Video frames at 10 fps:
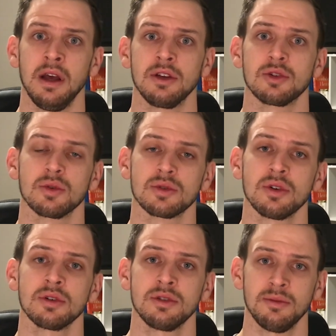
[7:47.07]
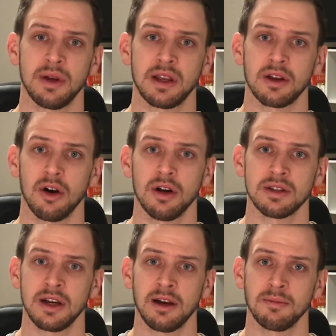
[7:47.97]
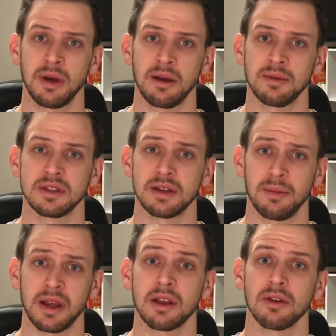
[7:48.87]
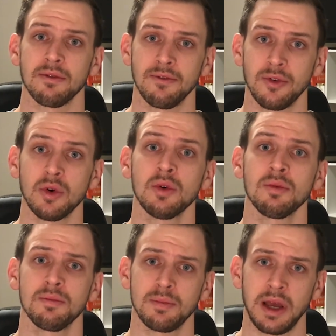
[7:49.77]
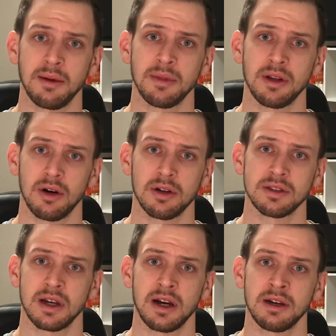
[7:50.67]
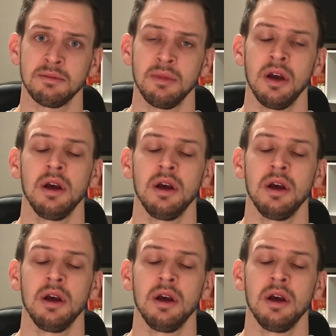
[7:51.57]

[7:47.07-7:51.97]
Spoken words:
So as long as you're making on-time payments and making the full payment on time,